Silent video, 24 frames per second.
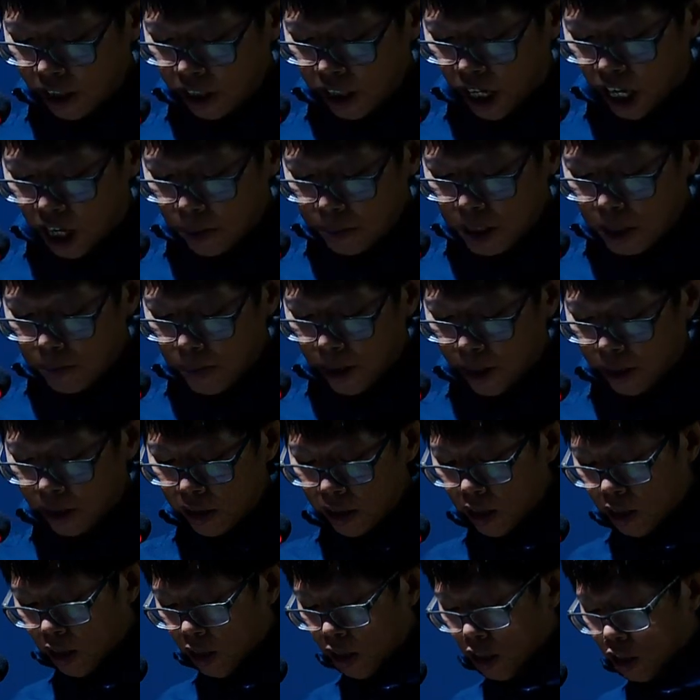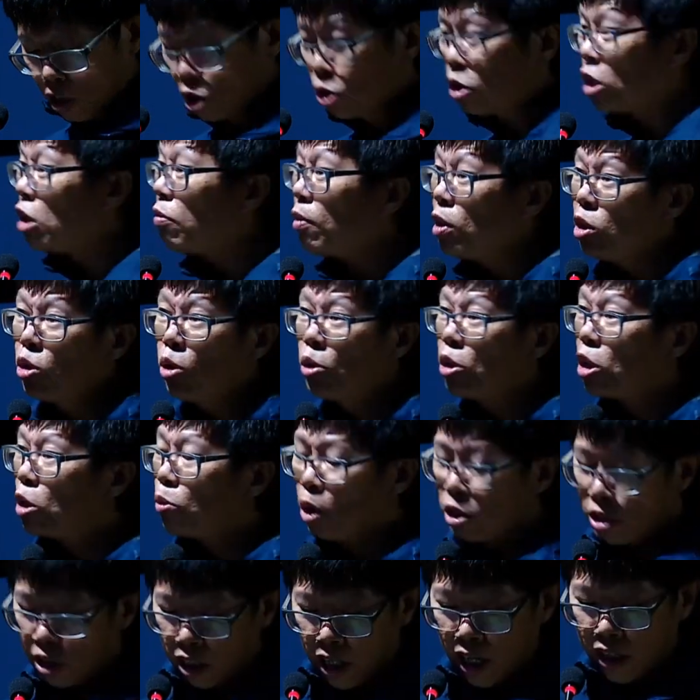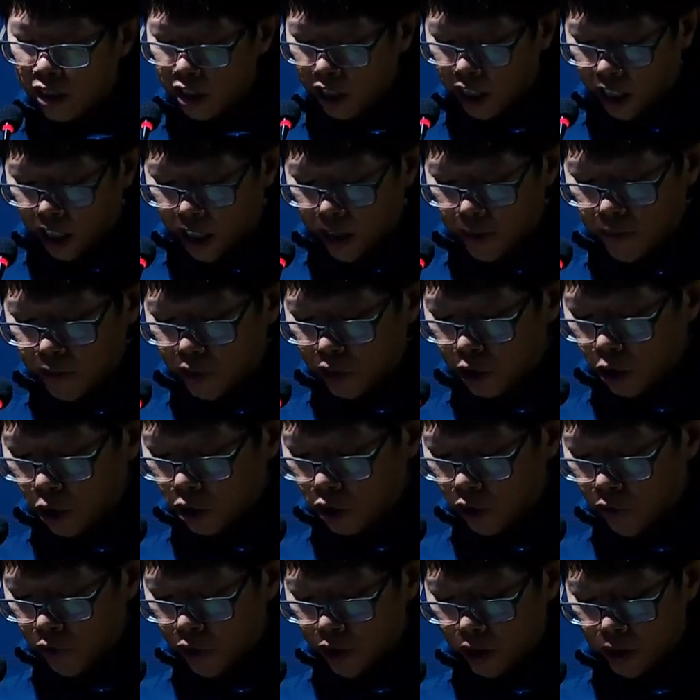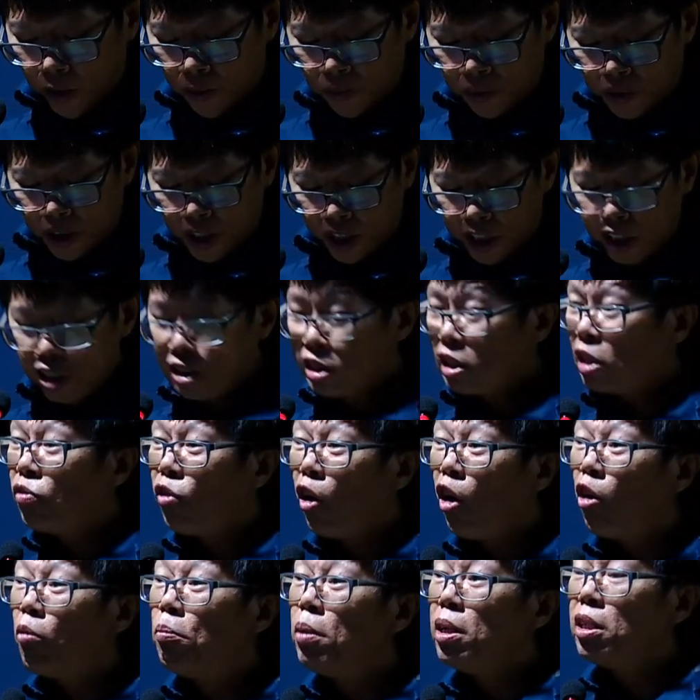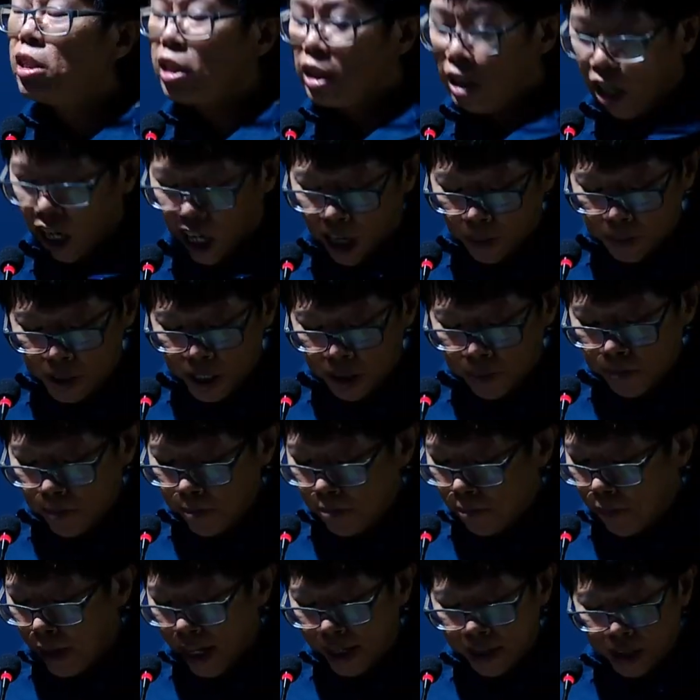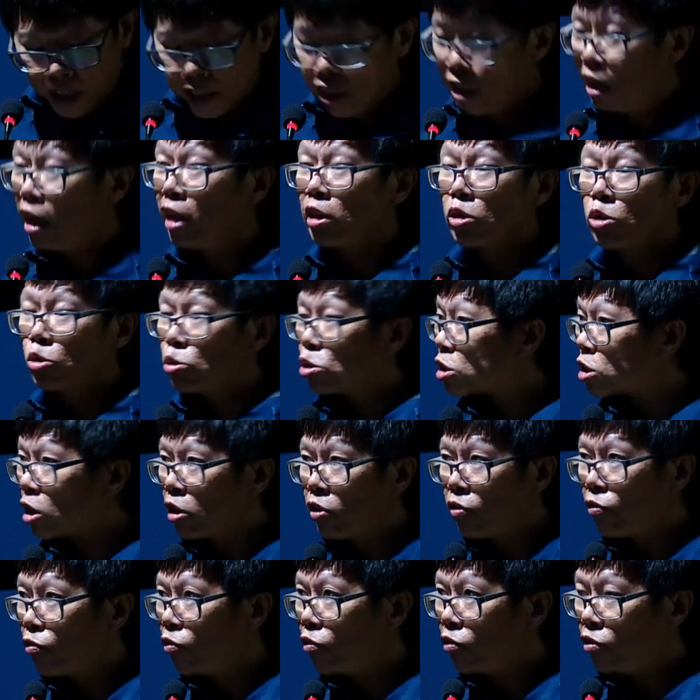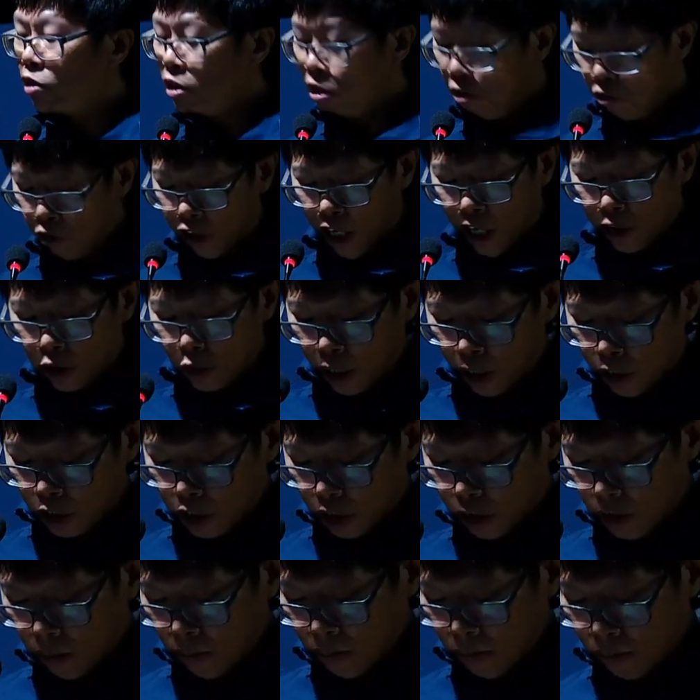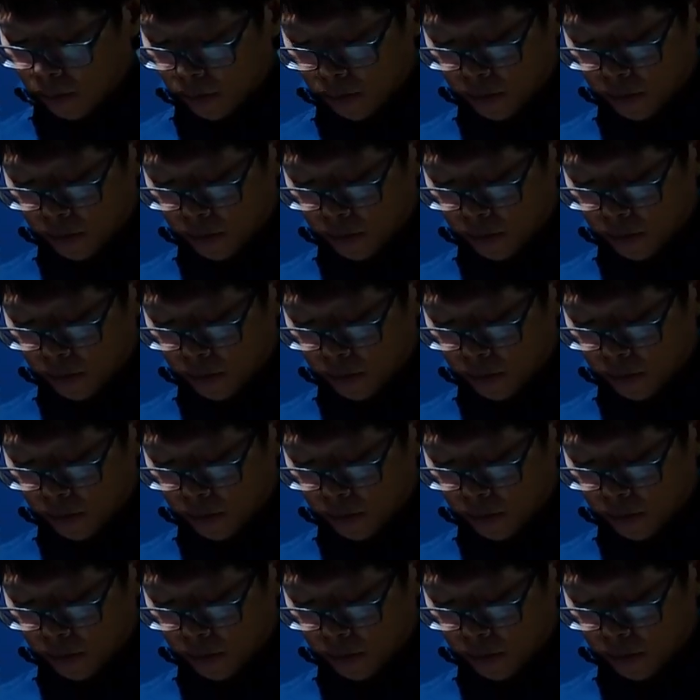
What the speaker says: the army man, so even though he was an acclaimed photographer, his involvement in the army meant that he had to serve re-education.